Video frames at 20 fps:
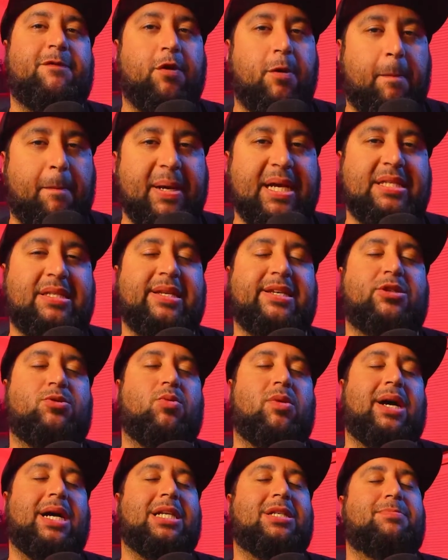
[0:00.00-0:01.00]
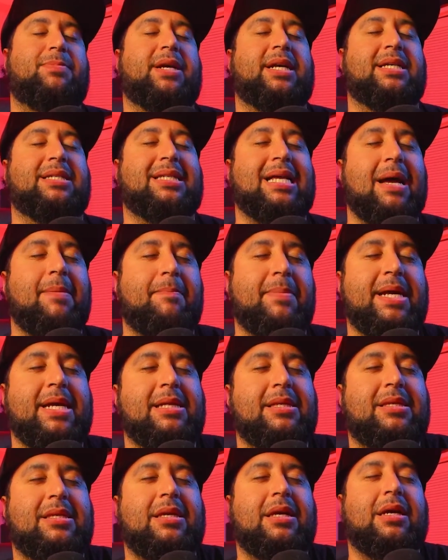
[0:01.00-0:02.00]
for business wise, because that
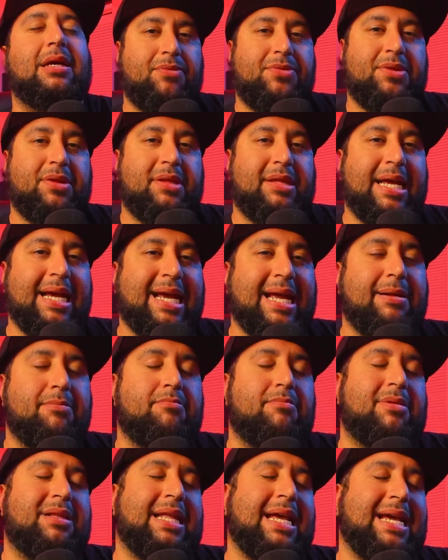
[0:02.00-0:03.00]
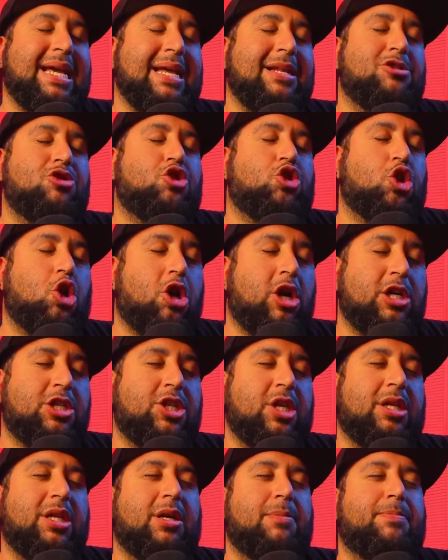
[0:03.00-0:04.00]
means they can
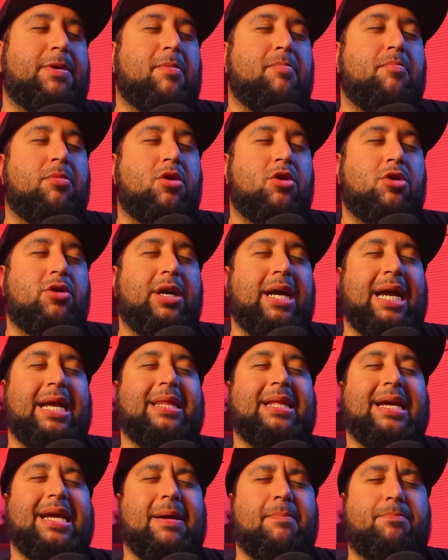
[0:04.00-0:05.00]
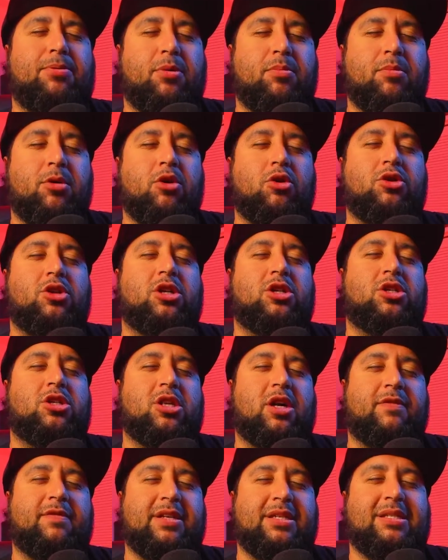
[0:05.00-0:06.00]
charge a little bit more and they can promote their
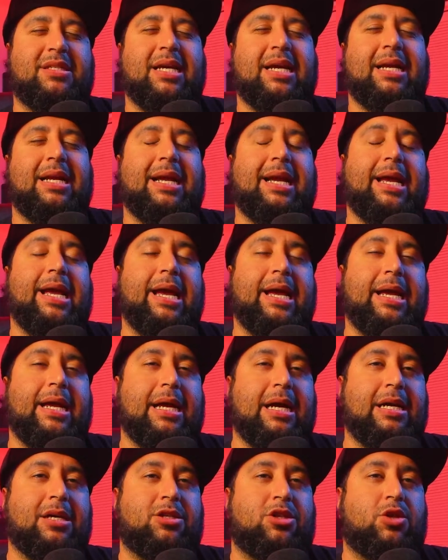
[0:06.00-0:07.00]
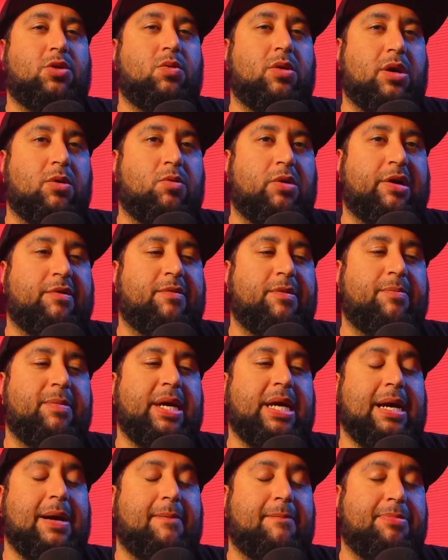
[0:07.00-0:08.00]
stuff and say hey guys, you want to work with
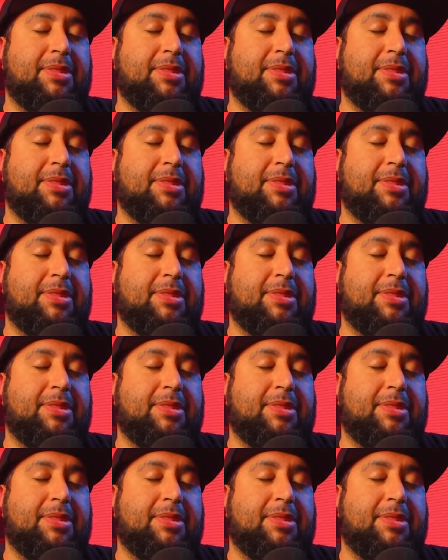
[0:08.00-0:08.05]
me?